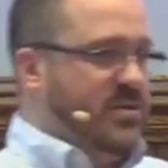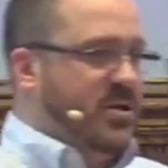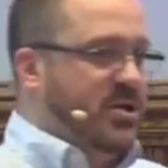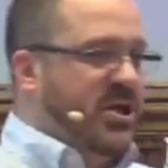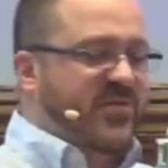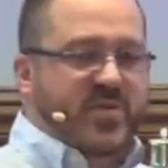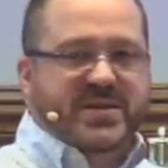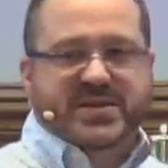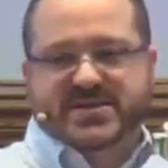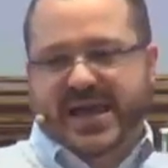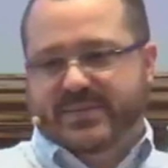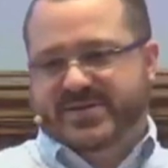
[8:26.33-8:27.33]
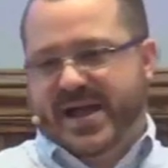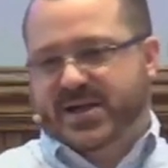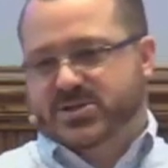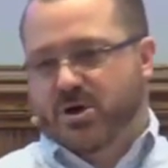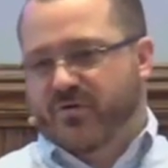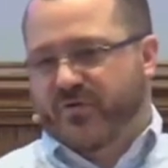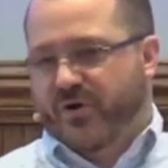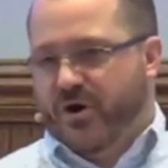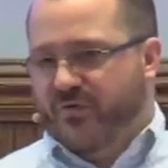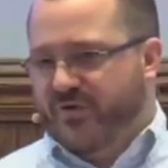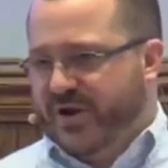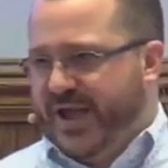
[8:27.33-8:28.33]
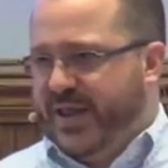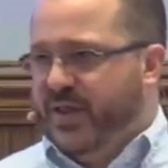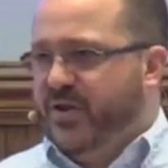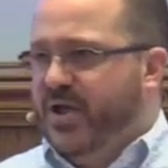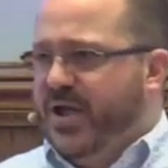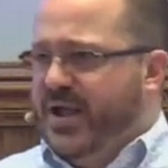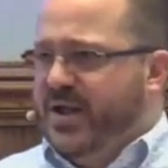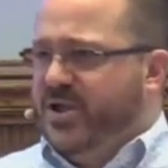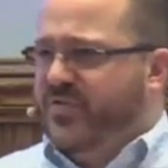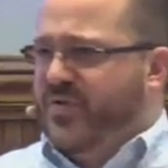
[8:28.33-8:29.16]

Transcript: You ever read the same text over and over again, and you,